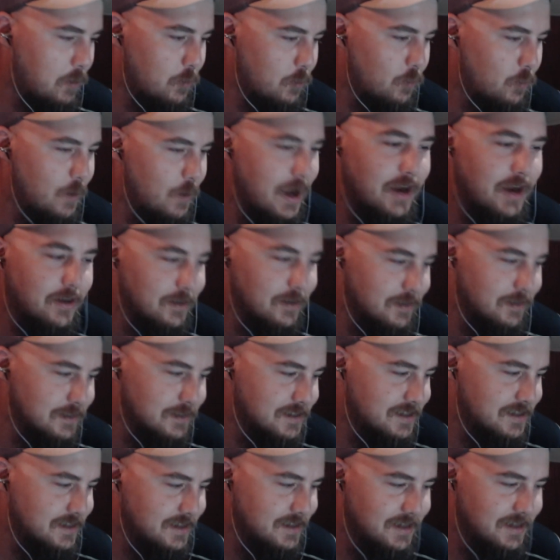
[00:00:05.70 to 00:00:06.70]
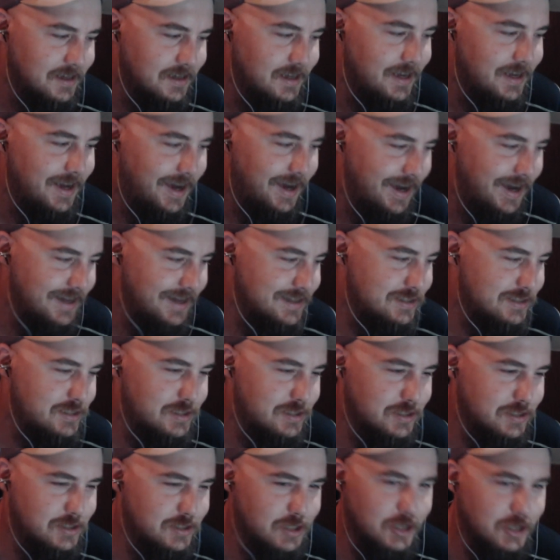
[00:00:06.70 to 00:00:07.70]
Records, and this
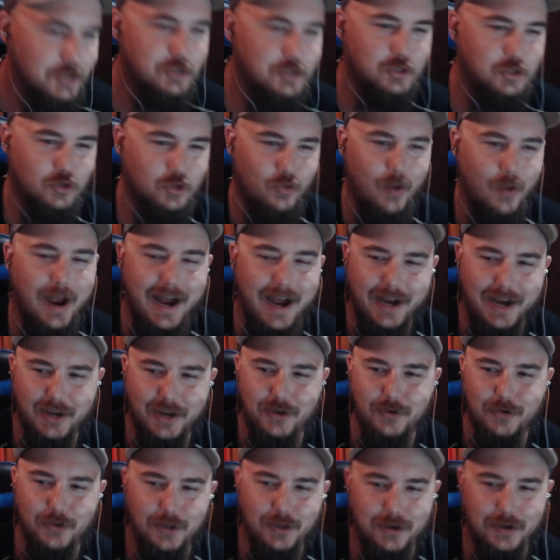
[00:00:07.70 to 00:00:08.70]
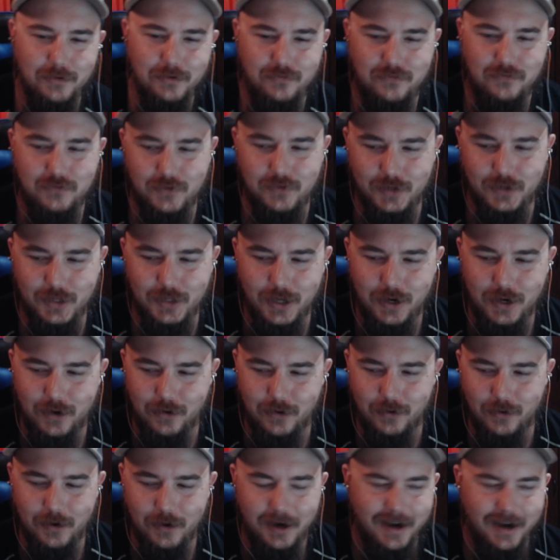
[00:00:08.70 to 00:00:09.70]
is Dracula
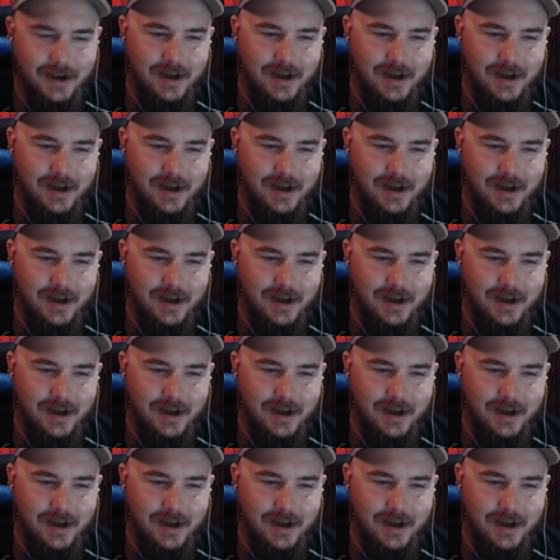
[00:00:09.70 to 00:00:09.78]
Flow.